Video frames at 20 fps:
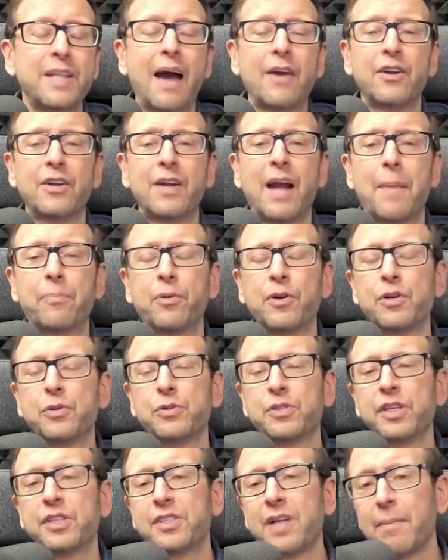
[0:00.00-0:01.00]
now you're not
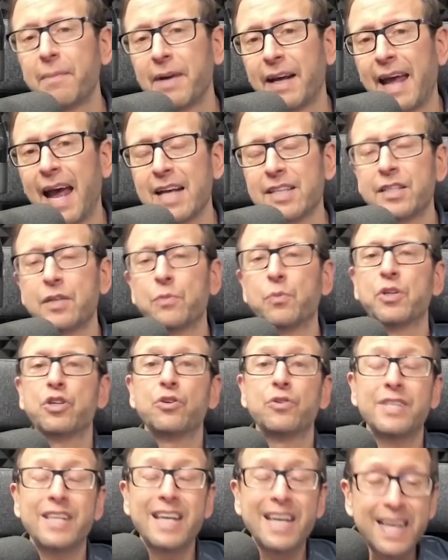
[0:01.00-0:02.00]
producing stomach acid, which
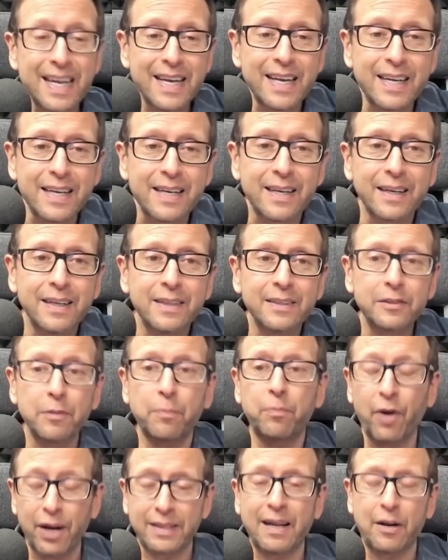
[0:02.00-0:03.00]
you need to
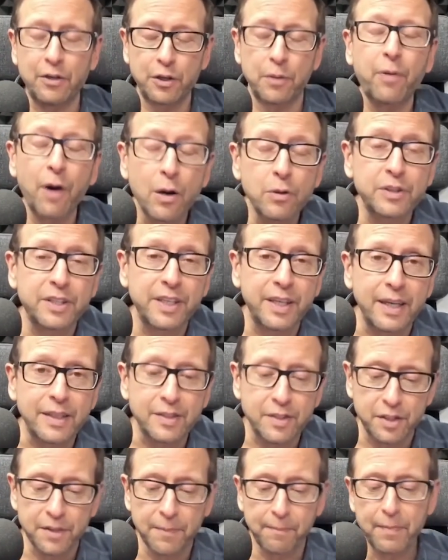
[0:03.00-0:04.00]
break down your
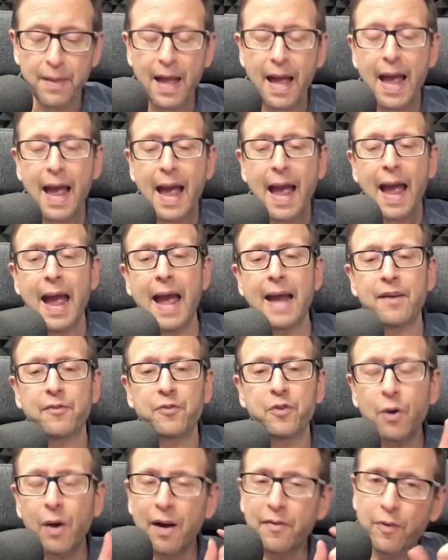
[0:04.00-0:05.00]
proteins. And
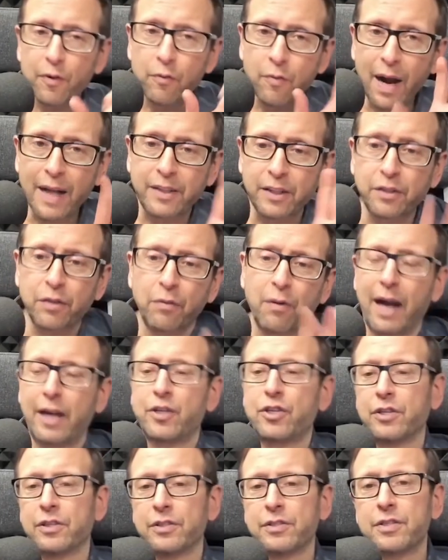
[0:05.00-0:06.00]
if you ever read the
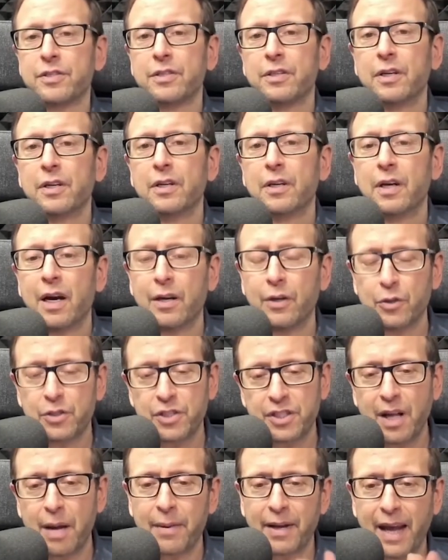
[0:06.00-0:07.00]
directions on
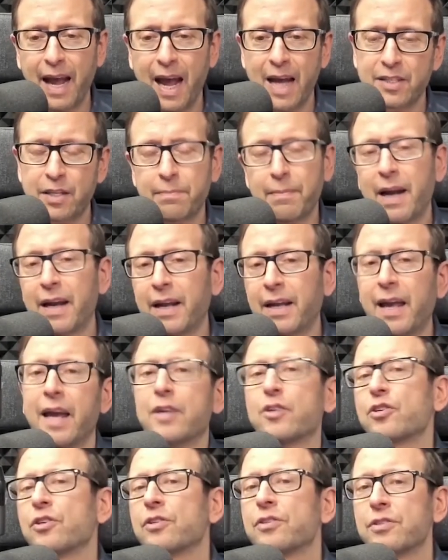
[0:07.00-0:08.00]
those stomach acid
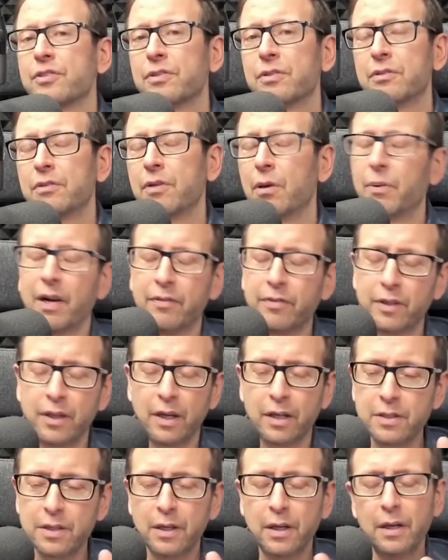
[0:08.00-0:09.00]
medications, no one ever
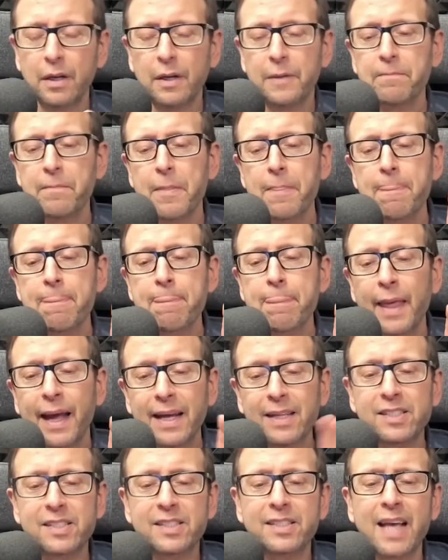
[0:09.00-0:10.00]
does,
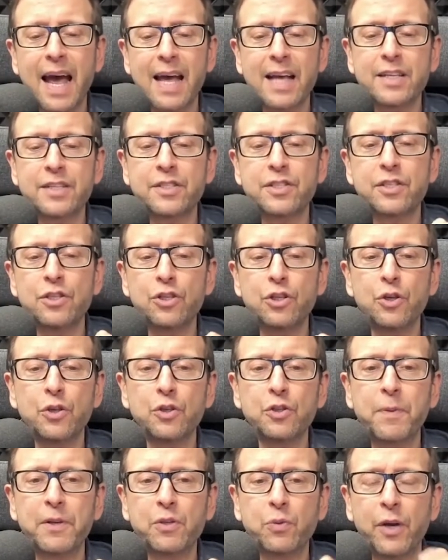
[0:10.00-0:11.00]
it says
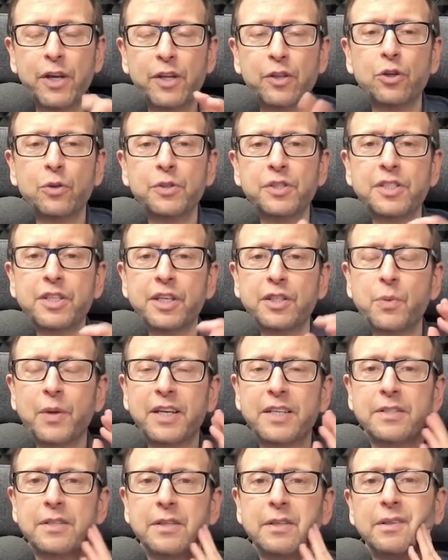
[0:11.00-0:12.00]
use between 2 and 6
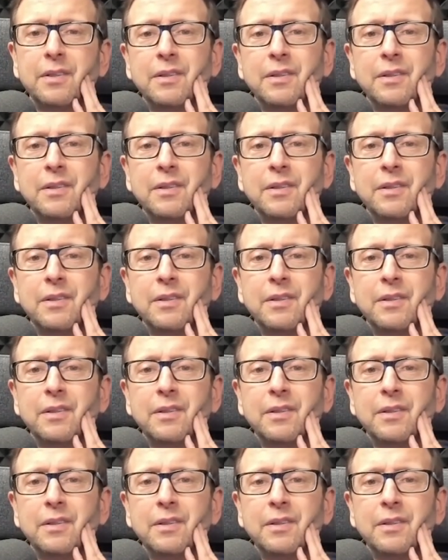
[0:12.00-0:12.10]
weeks.